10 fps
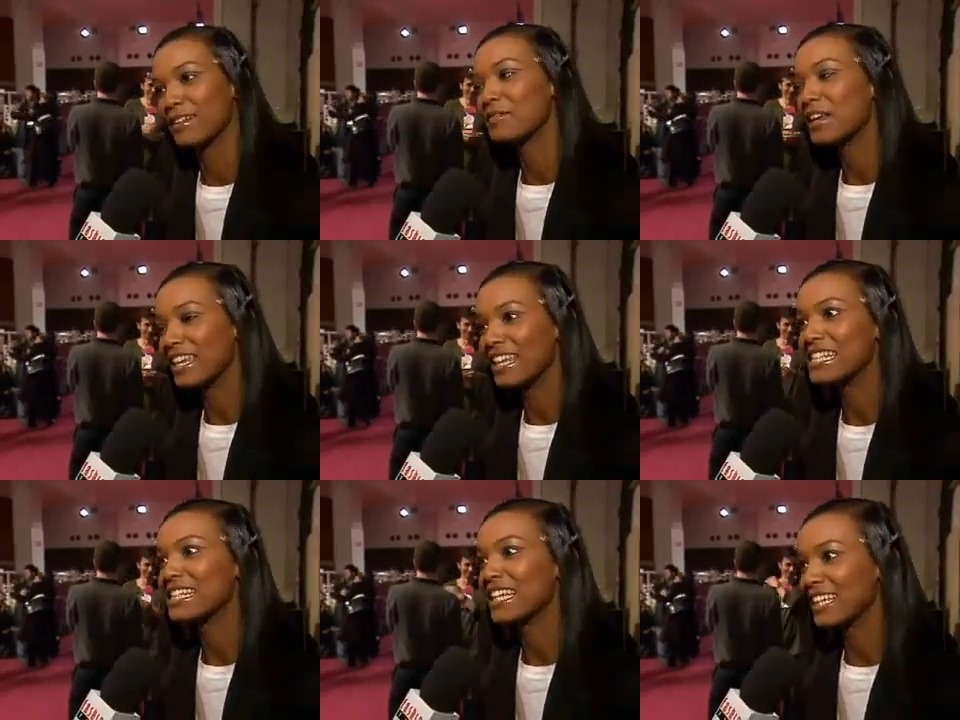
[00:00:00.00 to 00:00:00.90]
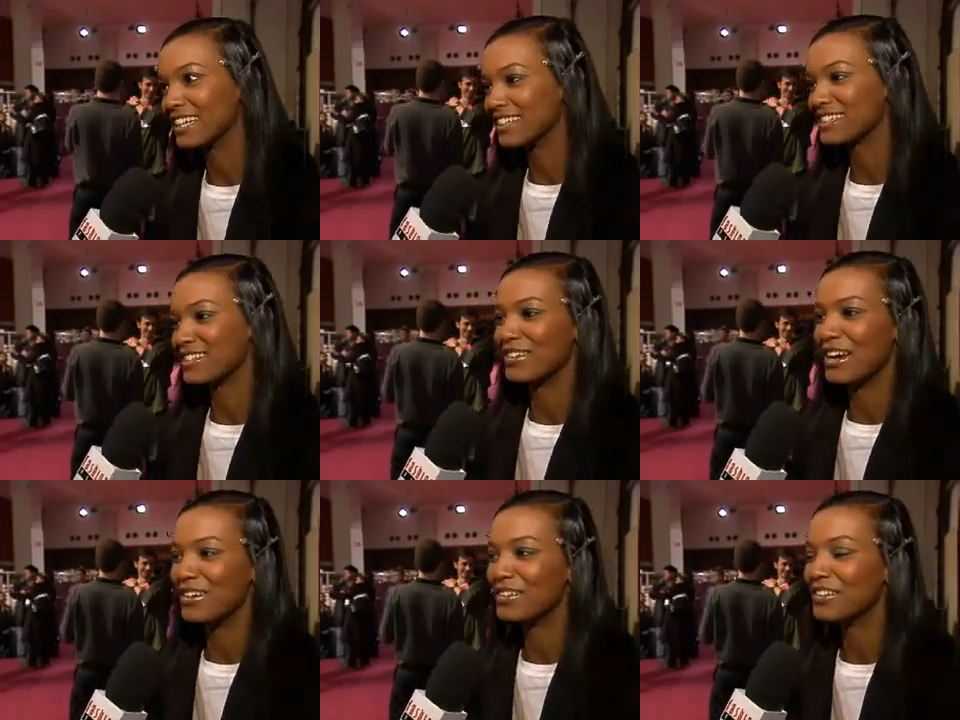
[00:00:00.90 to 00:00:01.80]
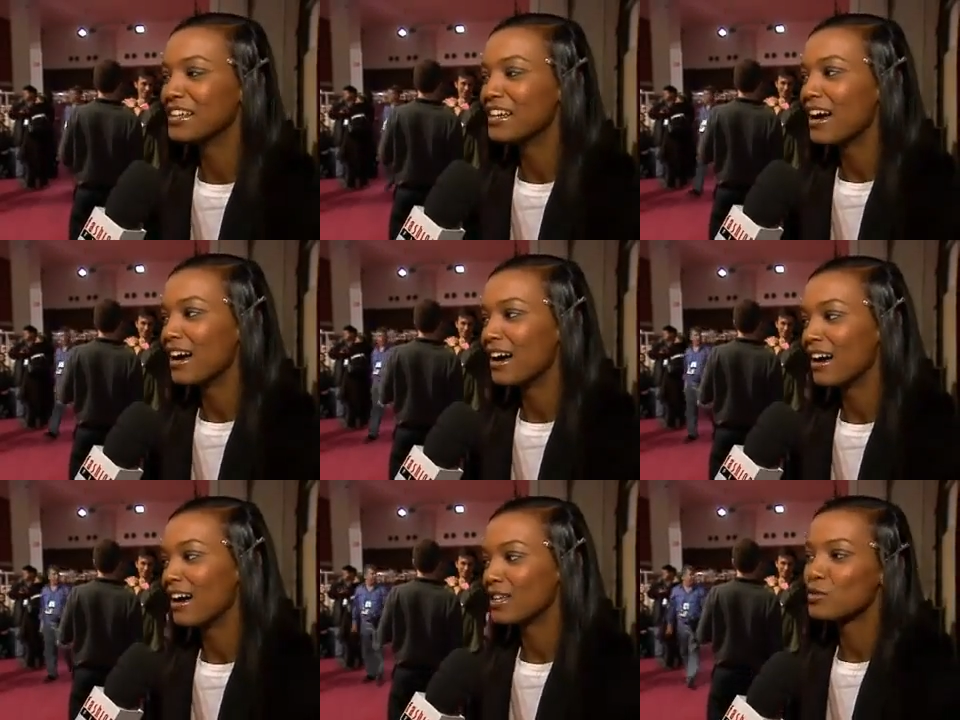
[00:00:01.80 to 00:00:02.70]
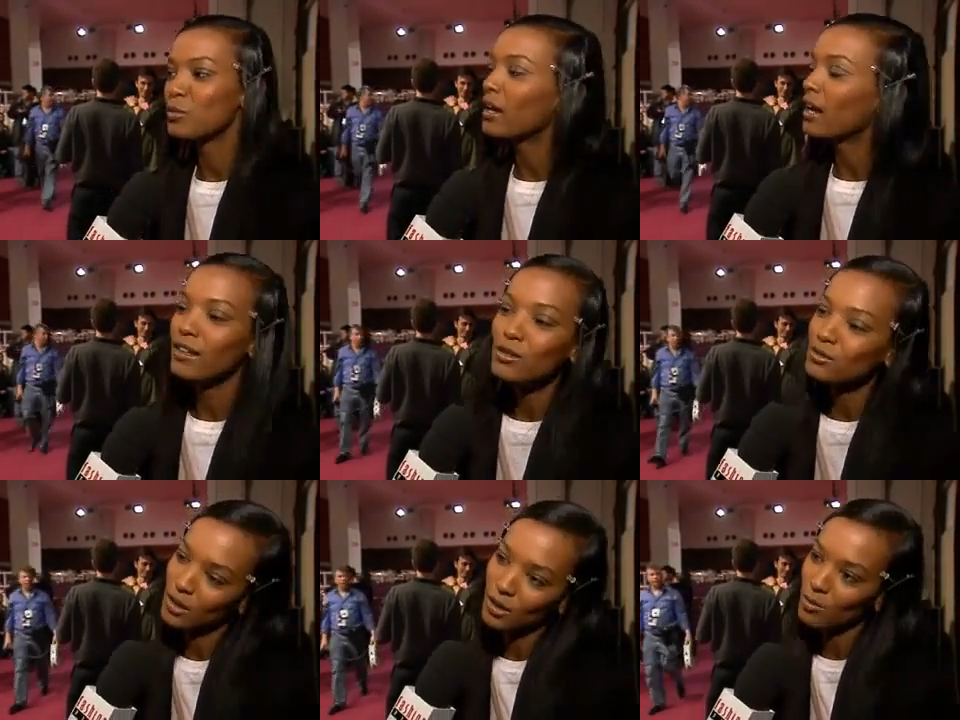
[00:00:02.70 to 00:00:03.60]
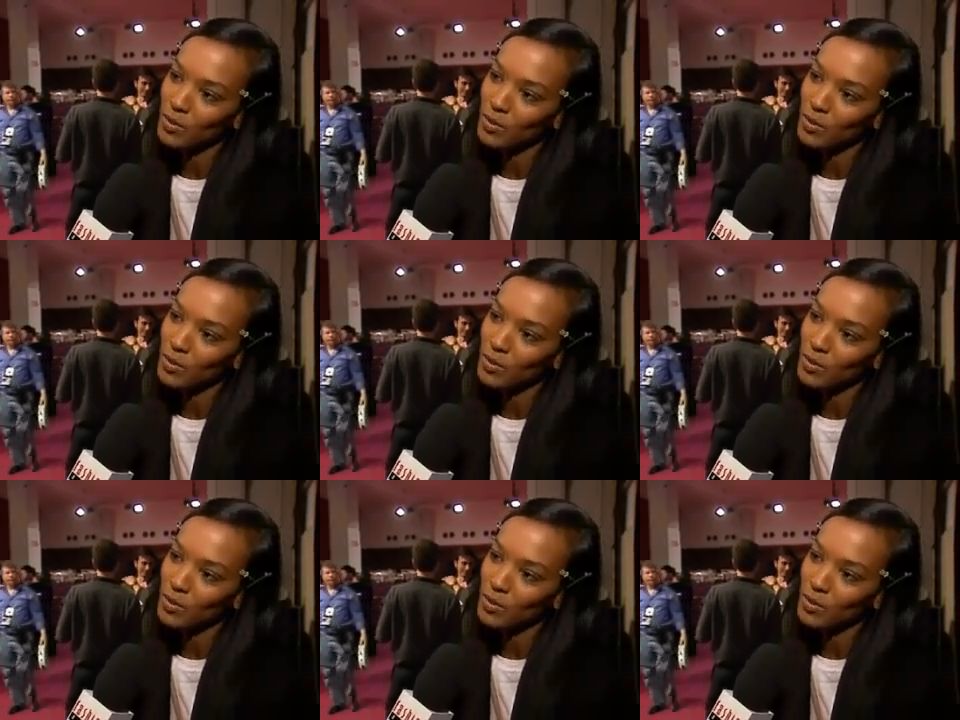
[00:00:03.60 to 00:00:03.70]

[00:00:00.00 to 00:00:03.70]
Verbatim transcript: I'm getting stuck in it somehow. Uh, as what, I don't know.